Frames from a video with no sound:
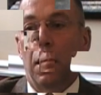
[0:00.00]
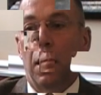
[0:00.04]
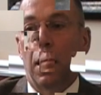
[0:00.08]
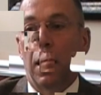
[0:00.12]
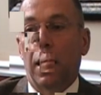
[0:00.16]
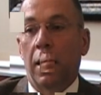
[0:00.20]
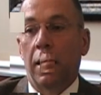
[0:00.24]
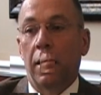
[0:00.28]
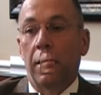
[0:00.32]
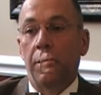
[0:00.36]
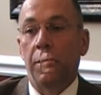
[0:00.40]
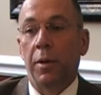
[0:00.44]

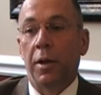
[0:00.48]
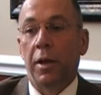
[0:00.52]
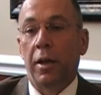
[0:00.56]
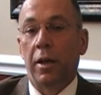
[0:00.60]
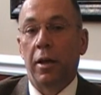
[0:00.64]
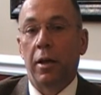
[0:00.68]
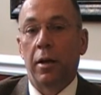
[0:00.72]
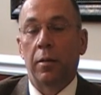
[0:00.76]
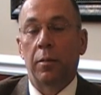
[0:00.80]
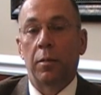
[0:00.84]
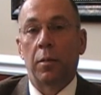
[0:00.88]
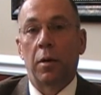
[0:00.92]
I
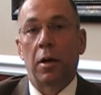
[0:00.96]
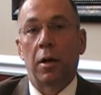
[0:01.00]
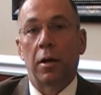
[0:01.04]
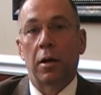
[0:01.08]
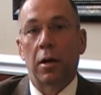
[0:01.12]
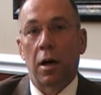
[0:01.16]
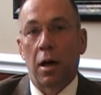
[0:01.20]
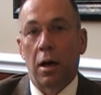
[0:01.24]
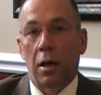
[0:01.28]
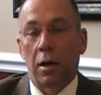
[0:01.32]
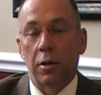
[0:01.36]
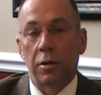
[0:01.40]
began my
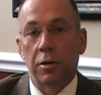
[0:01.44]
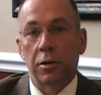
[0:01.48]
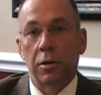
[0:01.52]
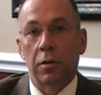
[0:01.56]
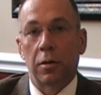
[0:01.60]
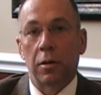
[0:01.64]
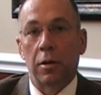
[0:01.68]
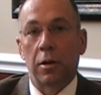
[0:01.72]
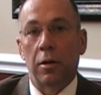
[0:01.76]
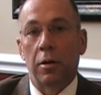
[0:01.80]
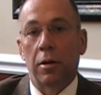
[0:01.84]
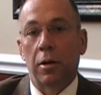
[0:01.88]
college
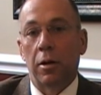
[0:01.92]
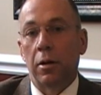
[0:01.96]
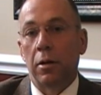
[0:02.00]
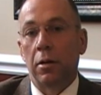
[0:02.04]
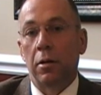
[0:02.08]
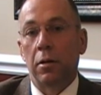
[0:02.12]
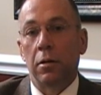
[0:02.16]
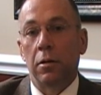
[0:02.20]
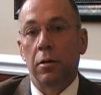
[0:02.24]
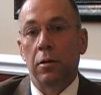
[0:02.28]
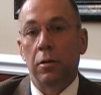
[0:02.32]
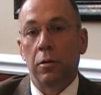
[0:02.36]
career
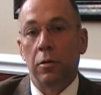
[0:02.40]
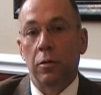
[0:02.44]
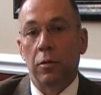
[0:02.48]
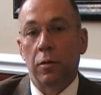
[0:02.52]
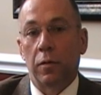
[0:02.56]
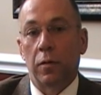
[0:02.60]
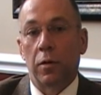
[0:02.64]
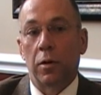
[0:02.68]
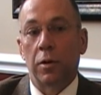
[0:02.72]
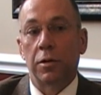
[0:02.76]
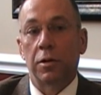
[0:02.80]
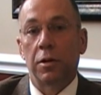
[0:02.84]
at the
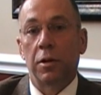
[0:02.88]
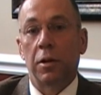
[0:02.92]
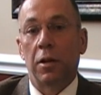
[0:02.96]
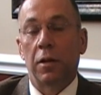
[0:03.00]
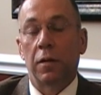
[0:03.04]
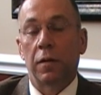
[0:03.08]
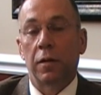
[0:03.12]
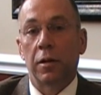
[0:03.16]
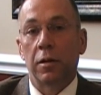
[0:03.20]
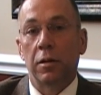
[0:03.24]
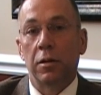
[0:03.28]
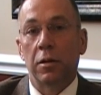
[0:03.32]
University
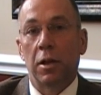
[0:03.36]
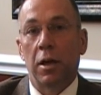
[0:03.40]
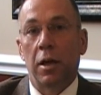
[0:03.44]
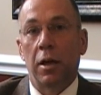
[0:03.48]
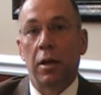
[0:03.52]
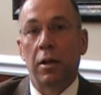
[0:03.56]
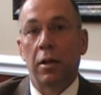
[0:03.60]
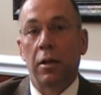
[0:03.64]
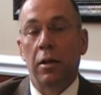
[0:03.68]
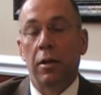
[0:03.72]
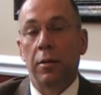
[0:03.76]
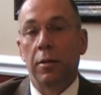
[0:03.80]
of
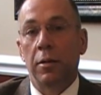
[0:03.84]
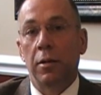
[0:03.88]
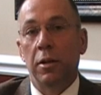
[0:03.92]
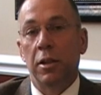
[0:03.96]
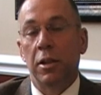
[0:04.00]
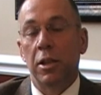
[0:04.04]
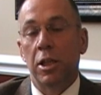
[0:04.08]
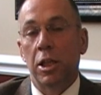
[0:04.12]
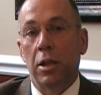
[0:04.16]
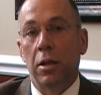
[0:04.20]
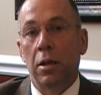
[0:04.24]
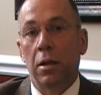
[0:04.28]
Kentucky.
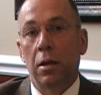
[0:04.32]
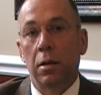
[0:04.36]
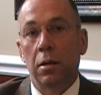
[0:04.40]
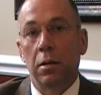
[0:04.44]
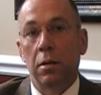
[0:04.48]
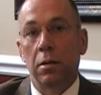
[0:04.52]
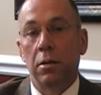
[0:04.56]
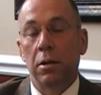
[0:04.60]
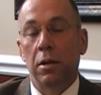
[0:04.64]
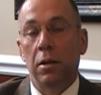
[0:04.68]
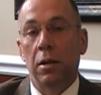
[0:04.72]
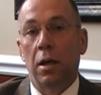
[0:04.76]

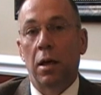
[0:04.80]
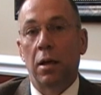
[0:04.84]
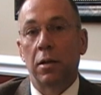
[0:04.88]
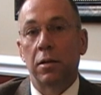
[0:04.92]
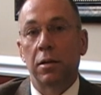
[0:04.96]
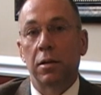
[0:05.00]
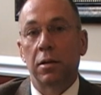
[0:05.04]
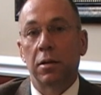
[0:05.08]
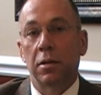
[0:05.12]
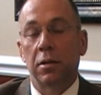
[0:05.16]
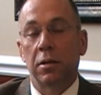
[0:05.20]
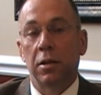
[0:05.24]
Did not
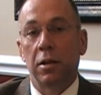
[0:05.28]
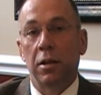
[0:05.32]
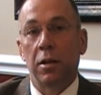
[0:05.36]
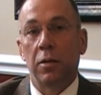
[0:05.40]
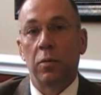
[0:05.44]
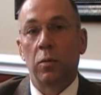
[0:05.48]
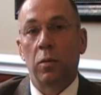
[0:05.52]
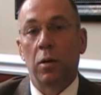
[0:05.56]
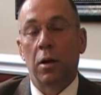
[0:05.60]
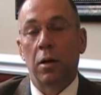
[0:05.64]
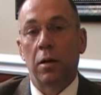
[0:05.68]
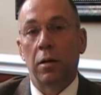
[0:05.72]

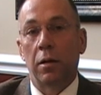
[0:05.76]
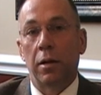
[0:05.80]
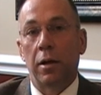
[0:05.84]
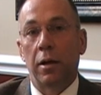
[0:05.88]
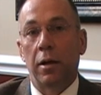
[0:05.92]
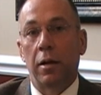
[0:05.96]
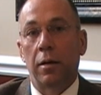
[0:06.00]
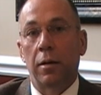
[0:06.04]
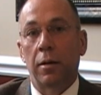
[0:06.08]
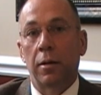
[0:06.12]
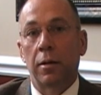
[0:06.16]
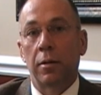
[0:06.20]
succeed well
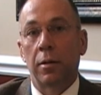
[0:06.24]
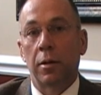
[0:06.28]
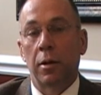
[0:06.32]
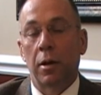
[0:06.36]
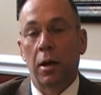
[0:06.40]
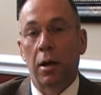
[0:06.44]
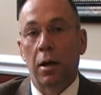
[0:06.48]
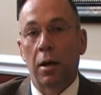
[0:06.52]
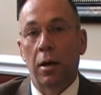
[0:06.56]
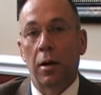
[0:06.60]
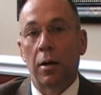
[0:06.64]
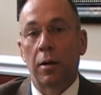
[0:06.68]
there,
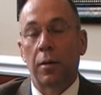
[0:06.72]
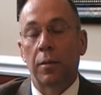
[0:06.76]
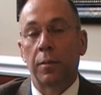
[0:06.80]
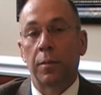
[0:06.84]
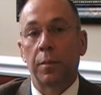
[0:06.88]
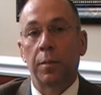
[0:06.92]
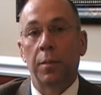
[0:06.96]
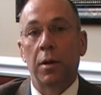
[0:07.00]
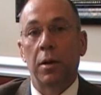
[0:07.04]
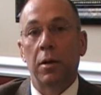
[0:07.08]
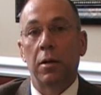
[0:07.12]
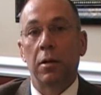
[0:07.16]

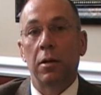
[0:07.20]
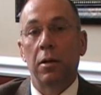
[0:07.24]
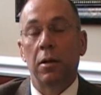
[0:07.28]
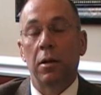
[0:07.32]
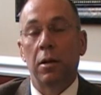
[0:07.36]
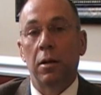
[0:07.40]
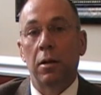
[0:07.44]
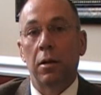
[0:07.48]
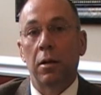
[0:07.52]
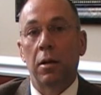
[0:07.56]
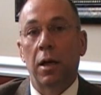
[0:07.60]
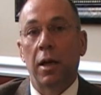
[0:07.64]
but
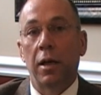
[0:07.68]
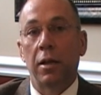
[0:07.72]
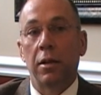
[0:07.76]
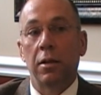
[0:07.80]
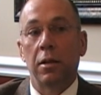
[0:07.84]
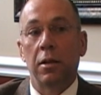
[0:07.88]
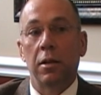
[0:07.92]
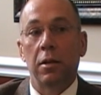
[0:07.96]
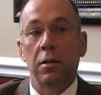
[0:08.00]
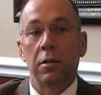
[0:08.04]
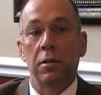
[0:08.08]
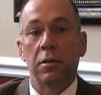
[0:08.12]
in
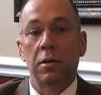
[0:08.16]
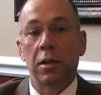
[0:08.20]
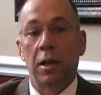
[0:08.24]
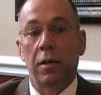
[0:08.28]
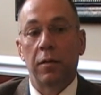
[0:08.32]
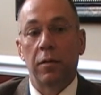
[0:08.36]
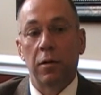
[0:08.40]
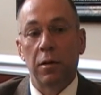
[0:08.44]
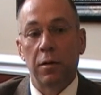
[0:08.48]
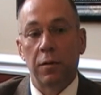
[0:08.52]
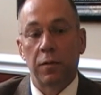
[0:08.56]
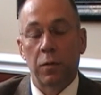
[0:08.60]

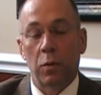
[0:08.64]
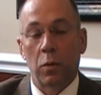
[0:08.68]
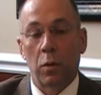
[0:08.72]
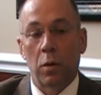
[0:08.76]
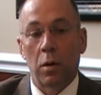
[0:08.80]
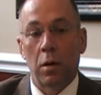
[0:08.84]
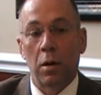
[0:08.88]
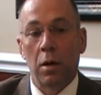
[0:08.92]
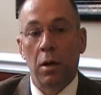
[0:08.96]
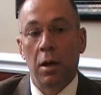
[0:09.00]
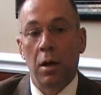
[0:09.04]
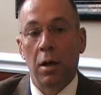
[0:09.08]

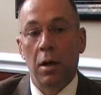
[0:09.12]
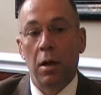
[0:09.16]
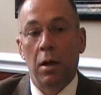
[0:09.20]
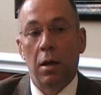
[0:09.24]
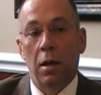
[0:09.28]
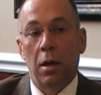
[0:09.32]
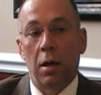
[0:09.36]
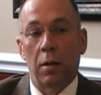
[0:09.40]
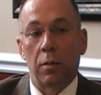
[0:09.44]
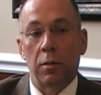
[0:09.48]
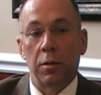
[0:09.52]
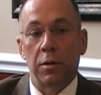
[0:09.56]
1974,
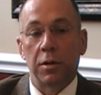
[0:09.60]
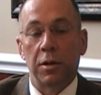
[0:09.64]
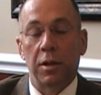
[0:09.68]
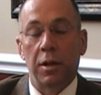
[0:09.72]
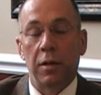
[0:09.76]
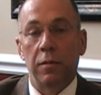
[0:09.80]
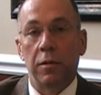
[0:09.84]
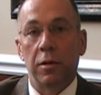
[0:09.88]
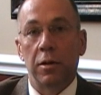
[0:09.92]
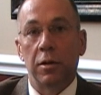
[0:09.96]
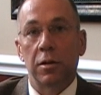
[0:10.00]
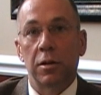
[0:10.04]
I
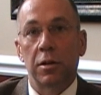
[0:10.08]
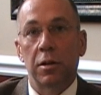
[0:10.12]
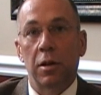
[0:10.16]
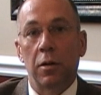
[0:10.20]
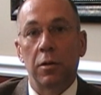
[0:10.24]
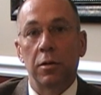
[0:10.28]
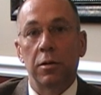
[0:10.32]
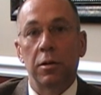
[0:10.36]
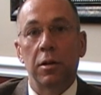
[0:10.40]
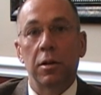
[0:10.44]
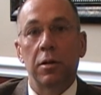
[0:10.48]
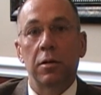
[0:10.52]
received an
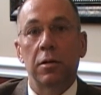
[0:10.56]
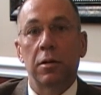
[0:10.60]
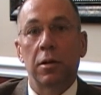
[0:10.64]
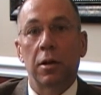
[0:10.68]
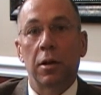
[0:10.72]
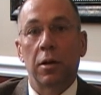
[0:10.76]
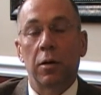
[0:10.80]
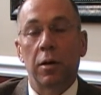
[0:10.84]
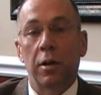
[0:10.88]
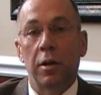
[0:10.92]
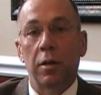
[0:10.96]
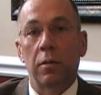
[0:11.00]
associate's
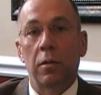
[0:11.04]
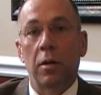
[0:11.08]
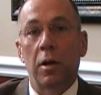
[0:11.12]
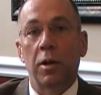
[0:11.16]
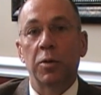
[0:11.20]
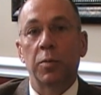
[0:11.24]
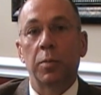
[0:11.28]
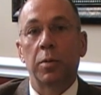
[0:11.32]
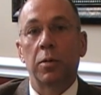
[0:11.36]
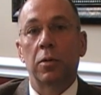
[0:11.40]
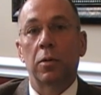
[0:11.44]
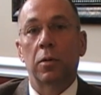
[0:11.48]
degree in
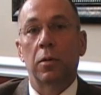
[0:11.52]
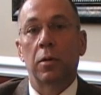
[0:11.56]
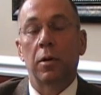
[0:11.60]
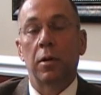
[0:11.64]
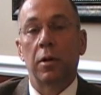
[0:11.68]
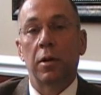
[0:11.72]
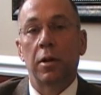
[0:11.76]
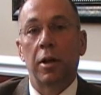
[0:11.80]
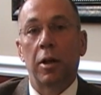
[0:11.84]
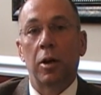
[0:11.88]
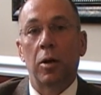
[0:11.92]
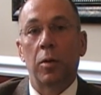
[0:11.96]

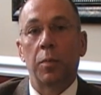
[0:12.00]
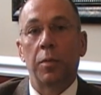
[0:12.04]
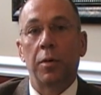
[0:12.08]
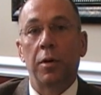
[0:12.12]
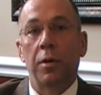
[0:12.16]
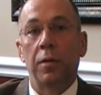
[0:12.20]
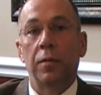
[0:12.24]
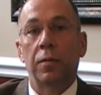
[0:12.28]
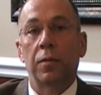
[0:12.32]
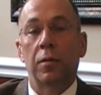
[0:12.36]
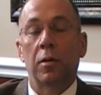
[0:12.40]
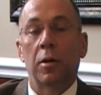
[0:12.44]
respiratory
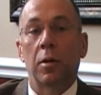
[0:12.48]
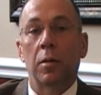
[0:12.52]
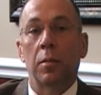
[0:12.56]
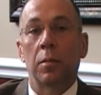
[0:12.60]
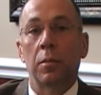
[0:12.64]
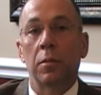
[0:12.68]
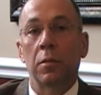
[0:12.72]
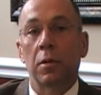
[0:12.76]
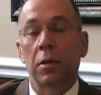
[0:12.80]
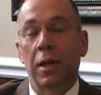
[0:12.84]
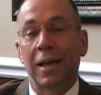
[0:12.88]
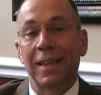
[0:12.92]
therapy
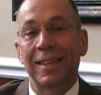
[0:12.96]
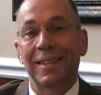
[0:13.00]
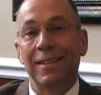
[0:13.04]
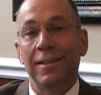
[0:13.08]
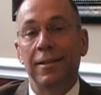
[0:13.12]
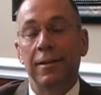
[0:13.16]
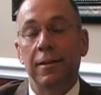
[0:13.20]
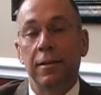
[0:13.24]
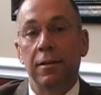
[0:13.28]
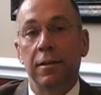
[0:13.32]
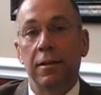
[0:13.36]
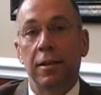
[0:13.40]
from
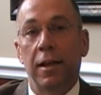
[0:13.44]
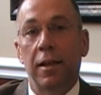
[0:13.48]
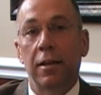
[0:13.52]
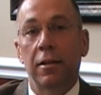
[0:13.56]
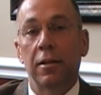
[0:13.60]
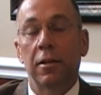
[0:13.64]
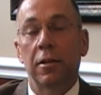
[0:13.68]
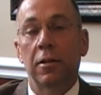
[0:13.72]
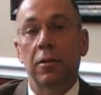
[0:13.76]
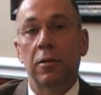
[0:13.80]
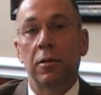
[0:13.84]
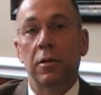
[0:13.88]
Lexington
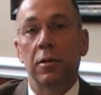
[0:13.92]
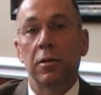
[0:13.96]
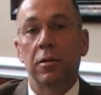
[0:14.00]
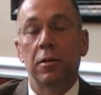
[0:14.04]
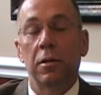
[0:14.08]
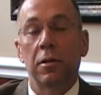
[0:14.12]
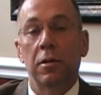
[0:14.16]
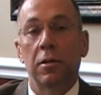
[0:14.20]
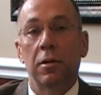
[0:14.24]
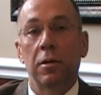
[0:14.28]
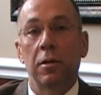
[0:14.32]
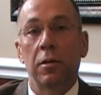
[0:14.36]
Technical
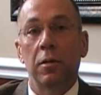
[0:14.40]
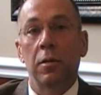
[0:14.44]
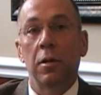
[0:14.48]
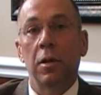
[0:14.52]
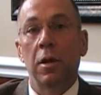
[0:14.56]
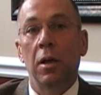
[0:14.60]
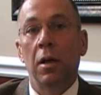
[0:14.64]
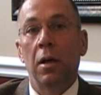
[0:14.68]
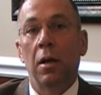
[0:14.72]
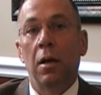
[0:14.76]
Institute.